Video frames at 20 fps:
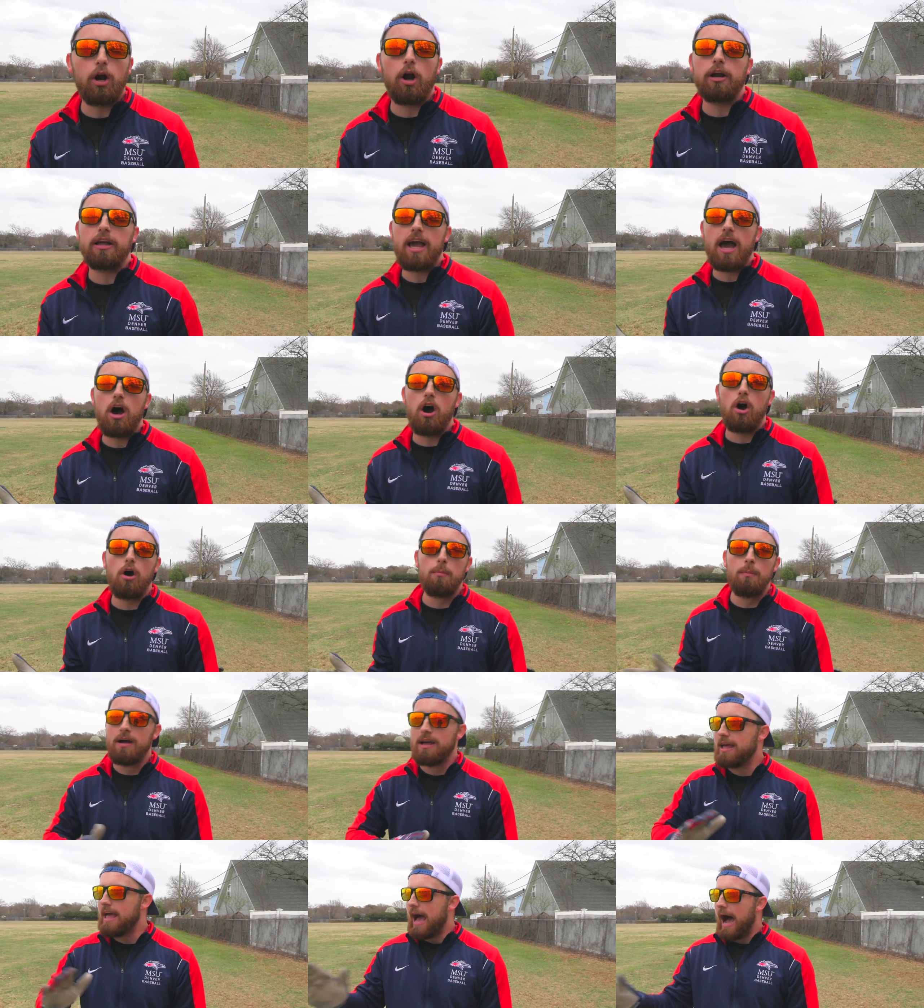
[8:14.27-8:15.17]
already at home.
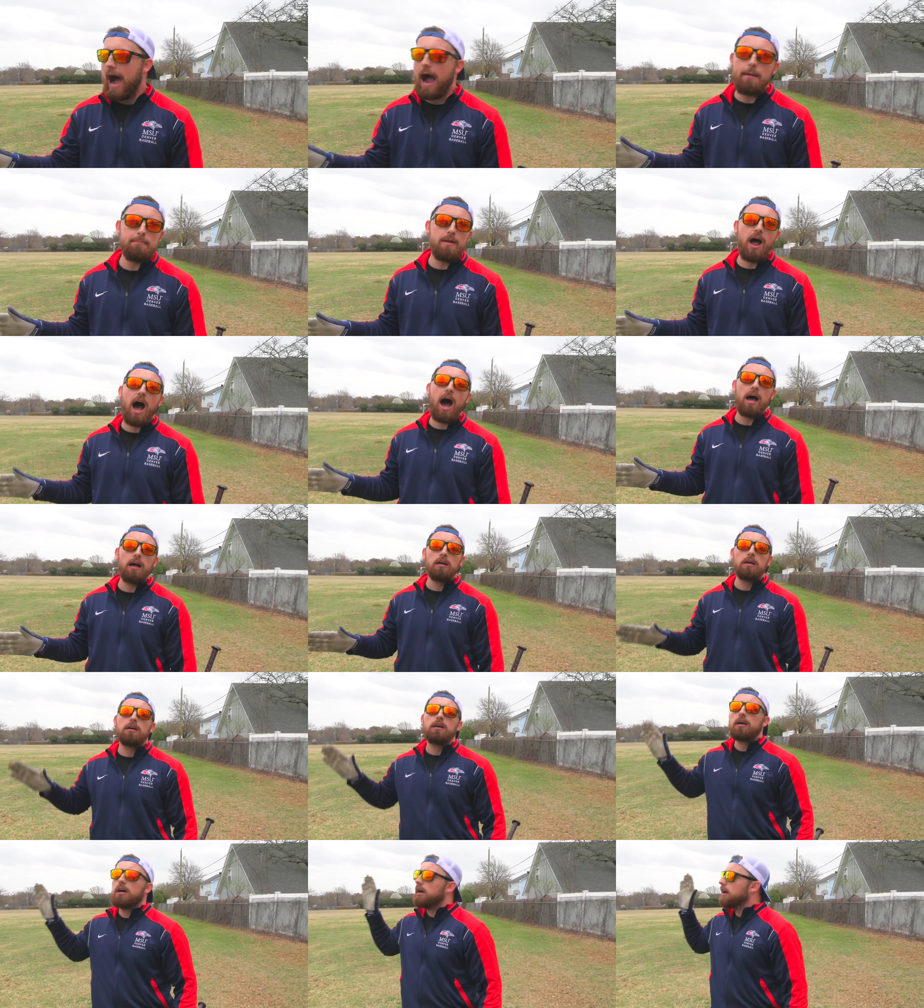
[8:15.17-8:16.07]
I'm not,
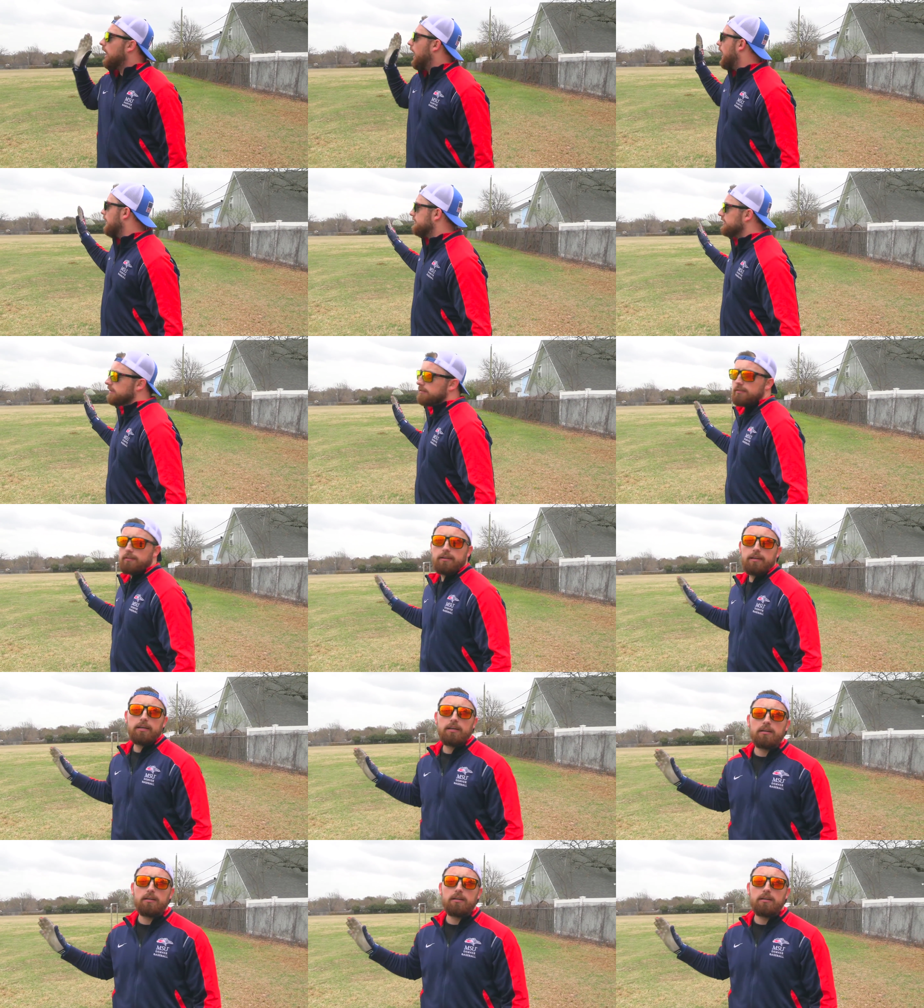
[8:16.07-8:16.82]
obviously,